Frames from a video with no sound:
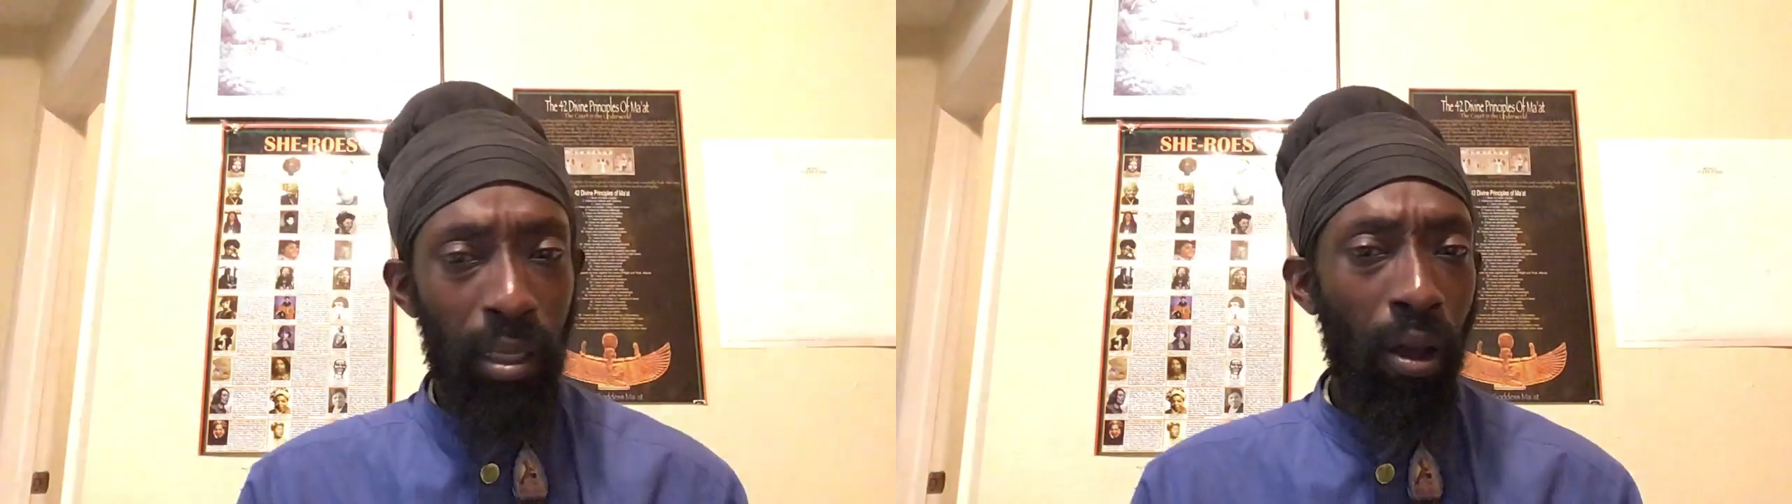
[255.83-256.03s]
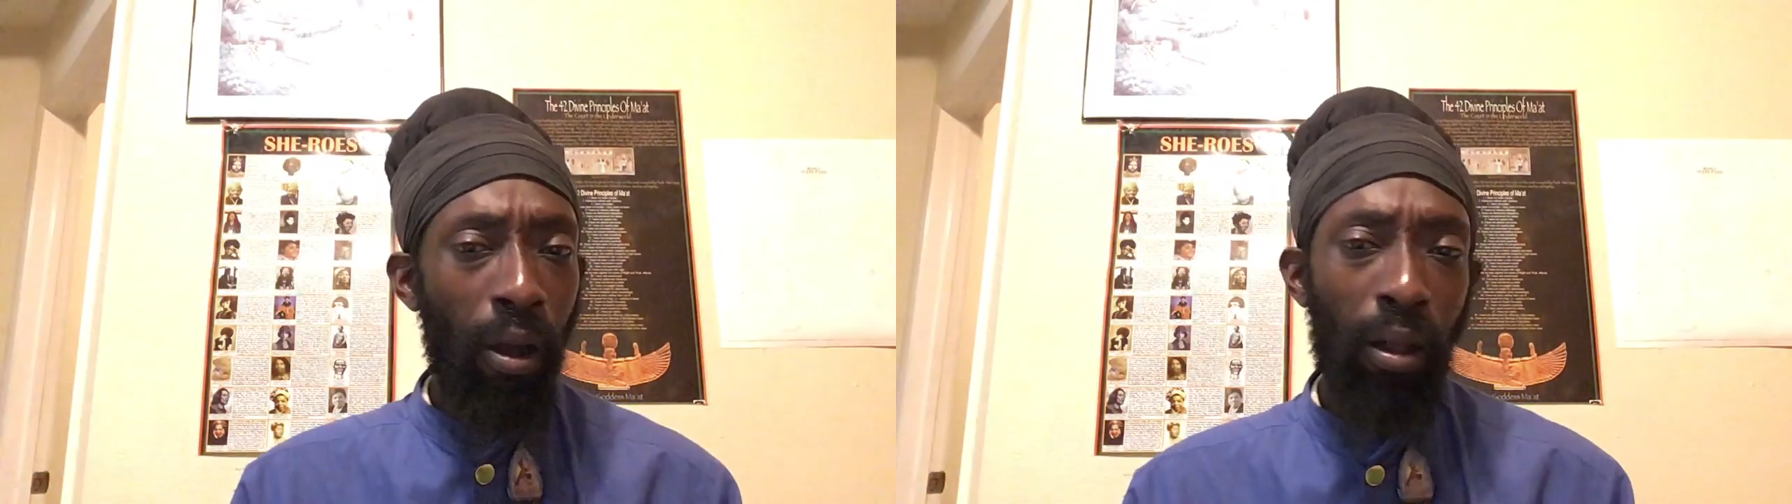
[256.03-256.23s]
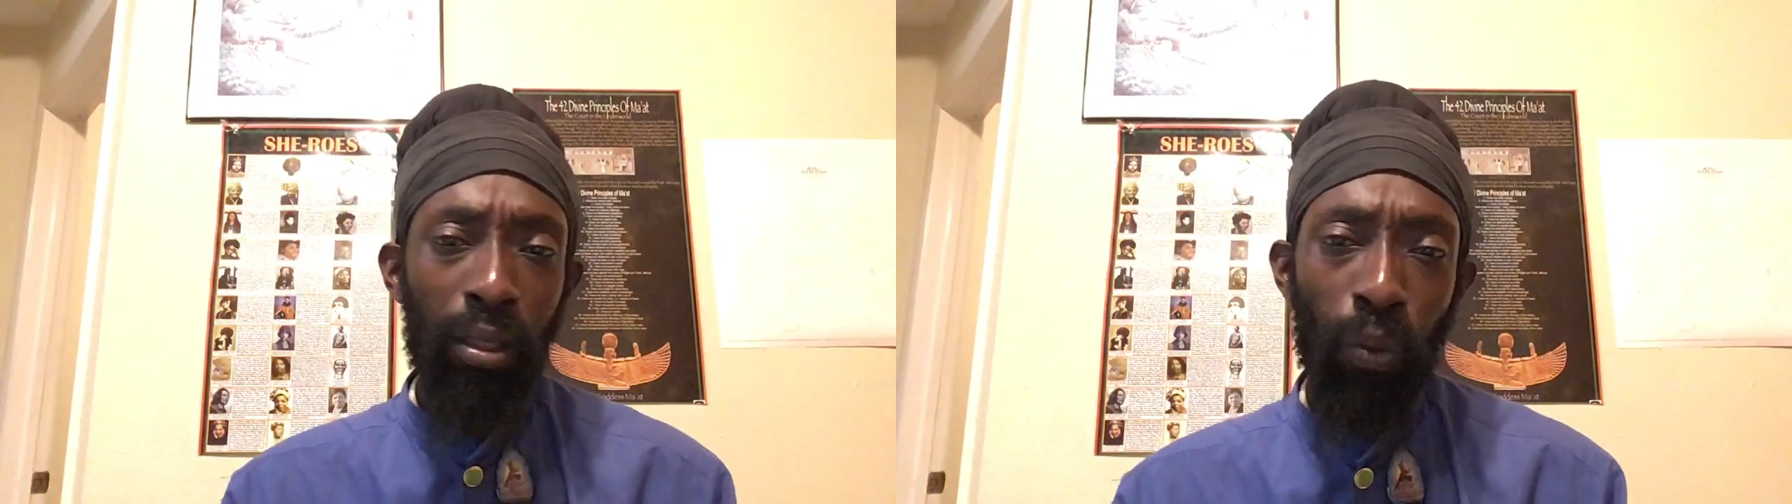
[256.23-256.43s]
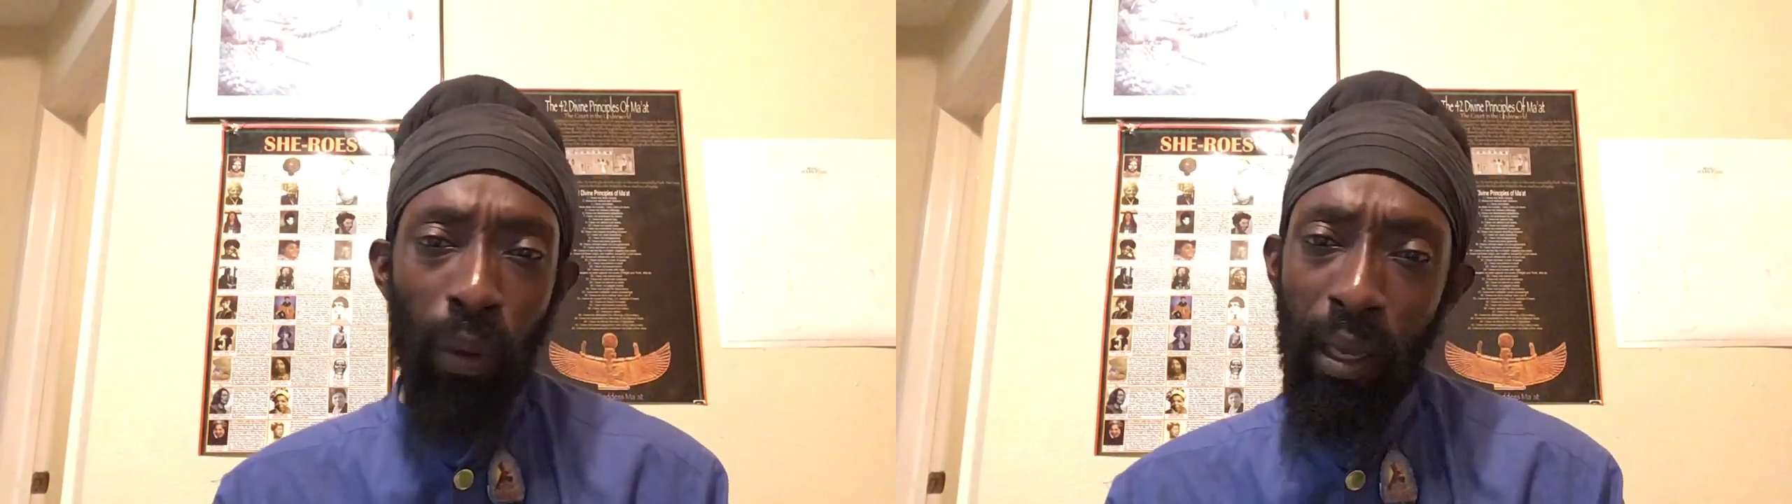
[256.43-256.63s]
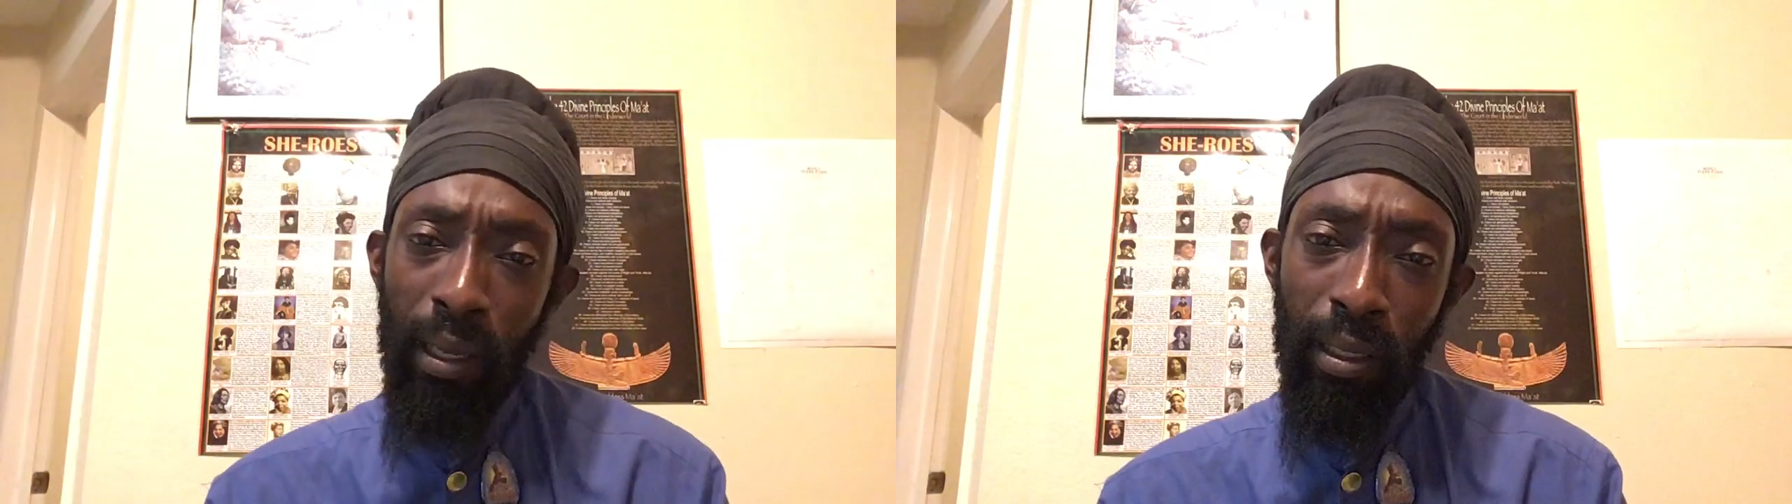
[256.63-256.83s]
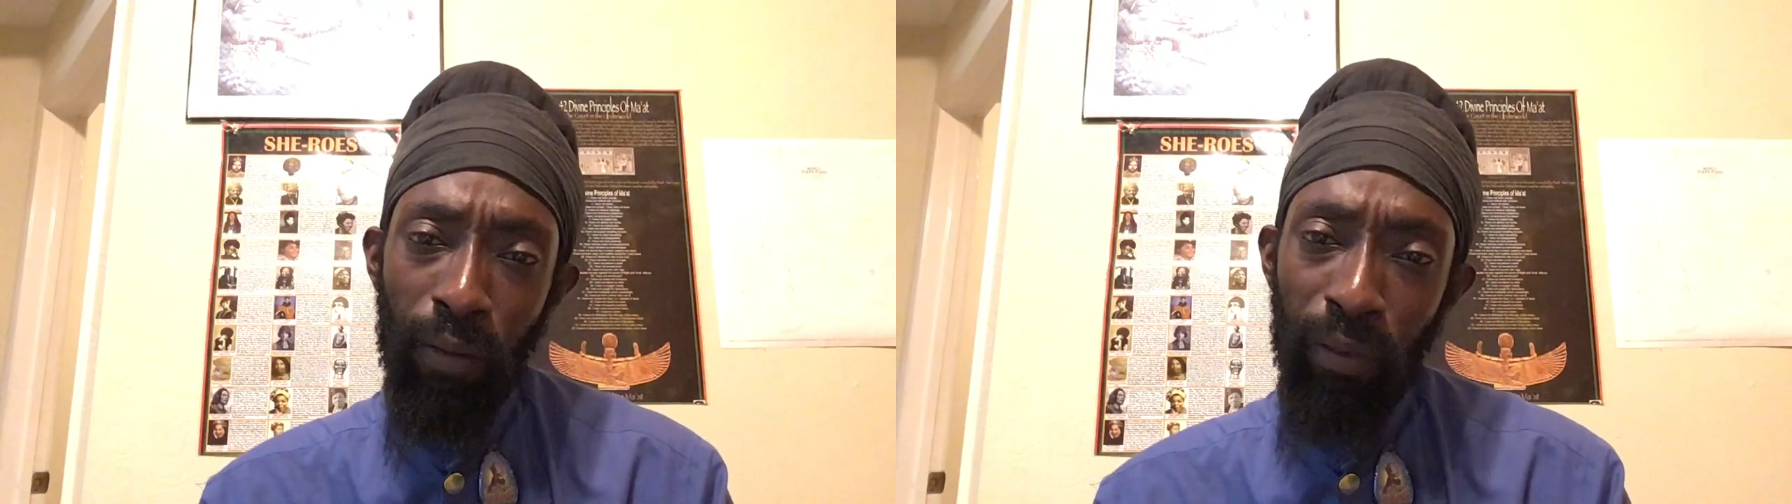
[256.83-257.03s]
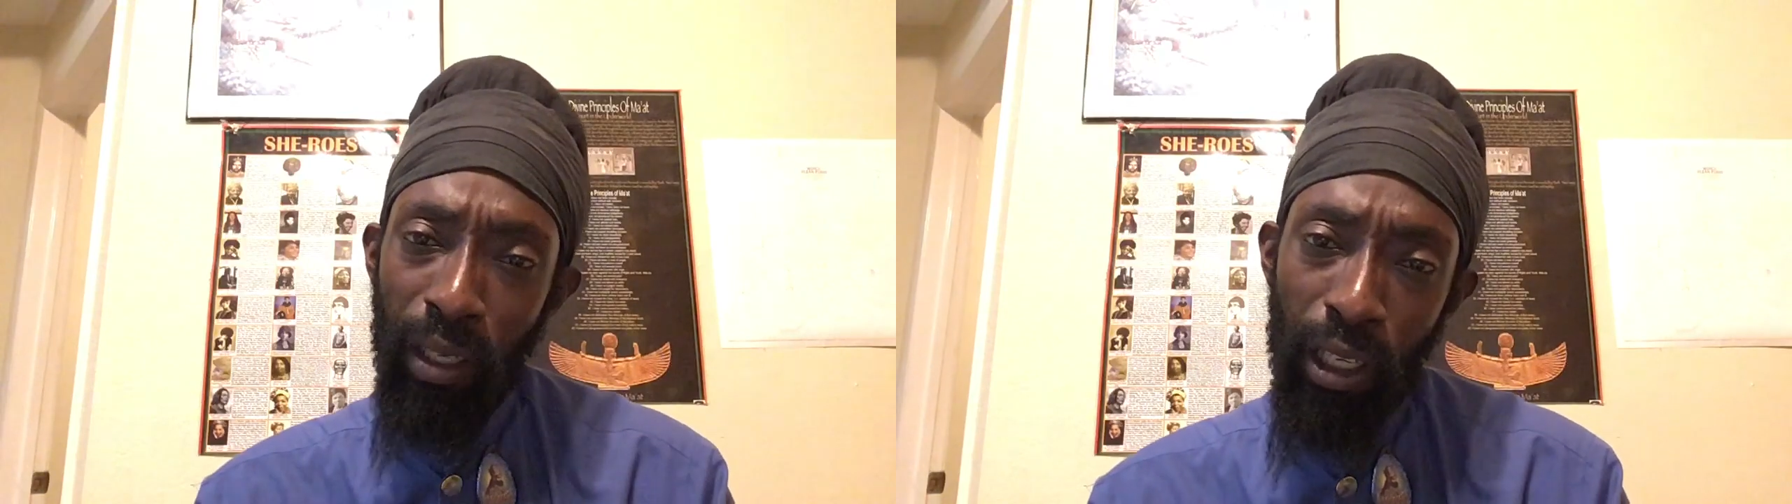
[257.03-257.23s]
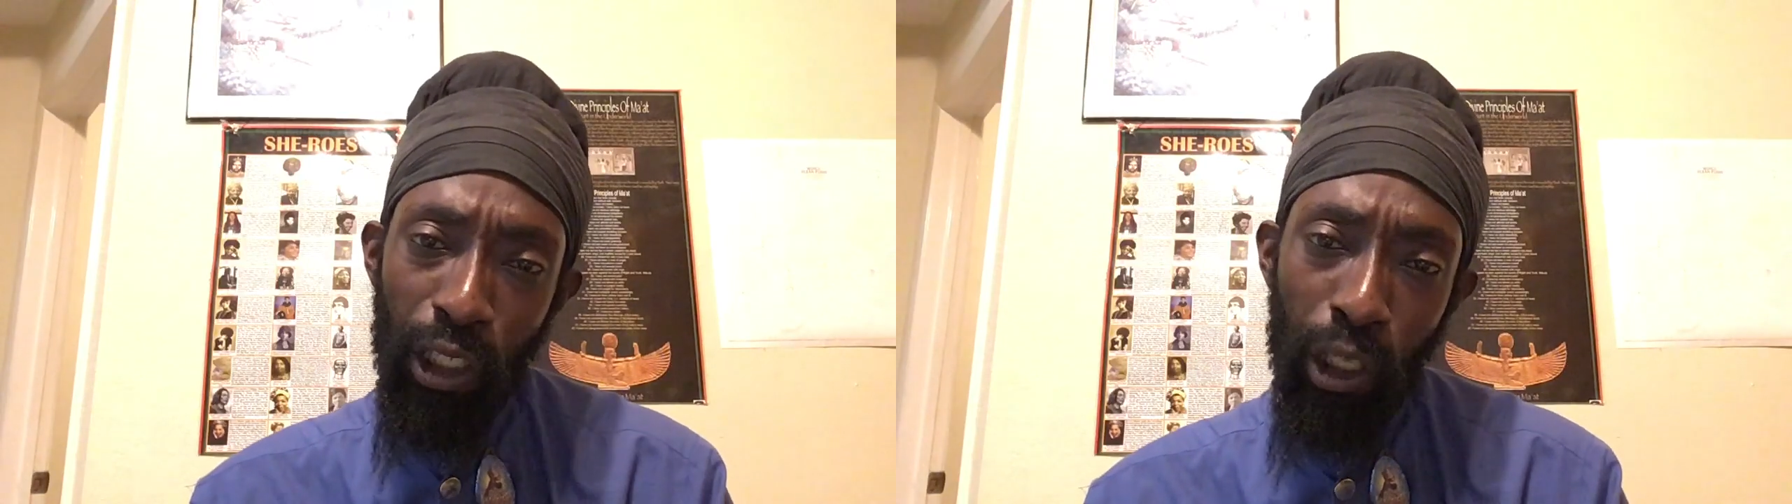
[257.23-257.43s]
in all the ways of
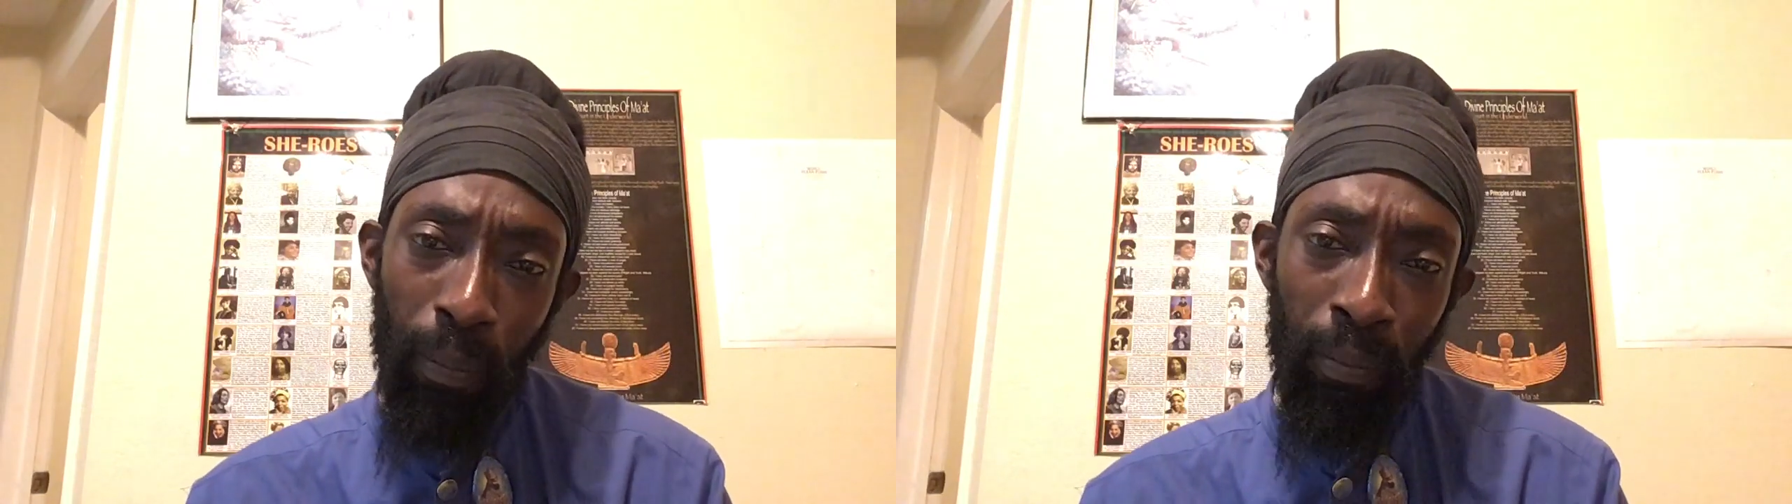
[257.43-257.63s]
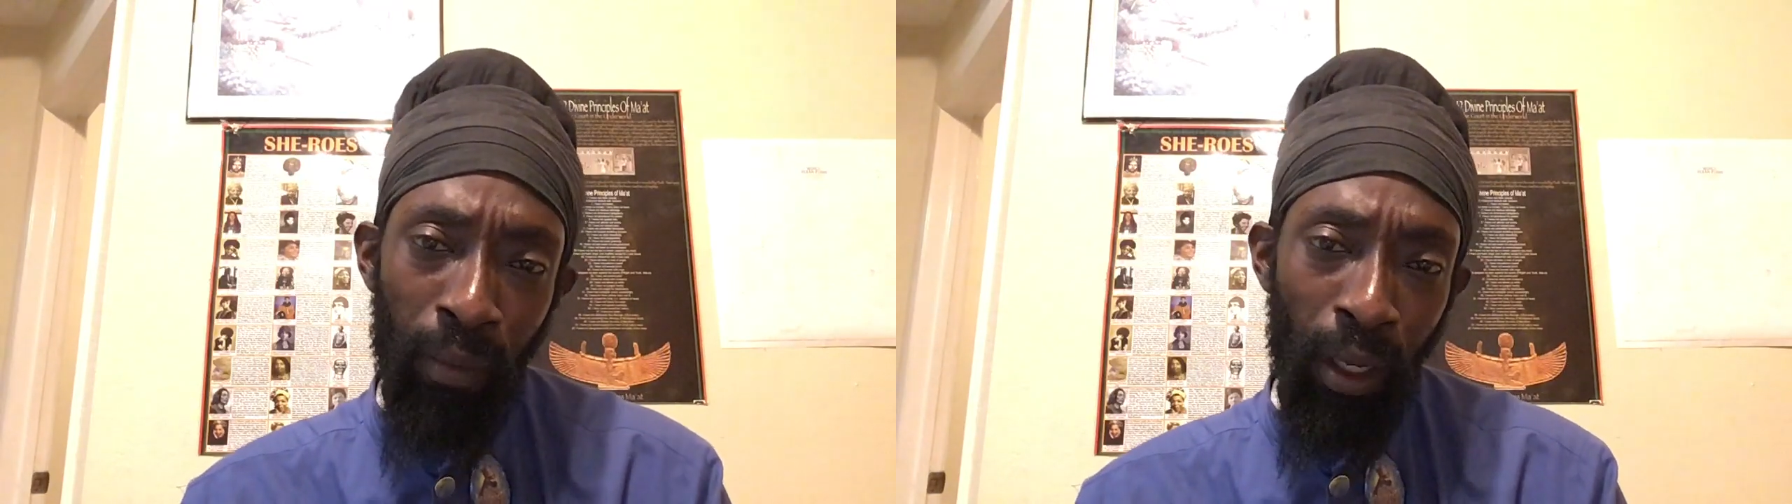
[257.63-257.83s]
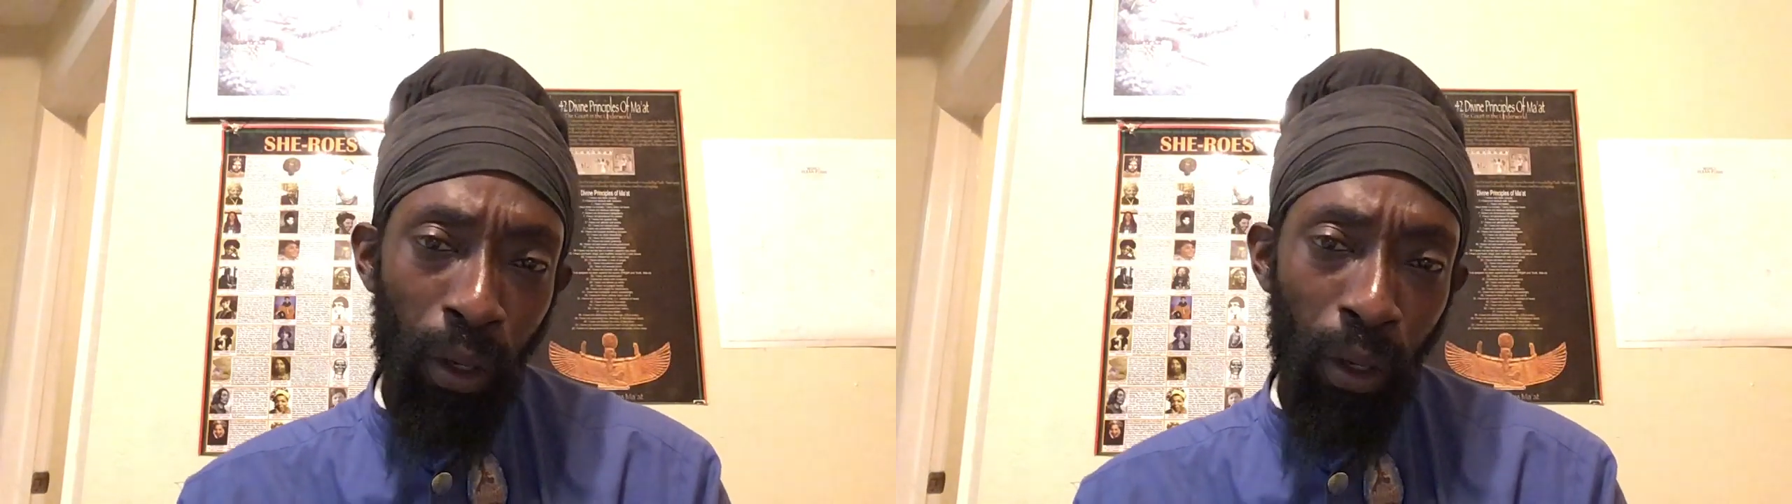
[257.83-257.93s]
Egypt,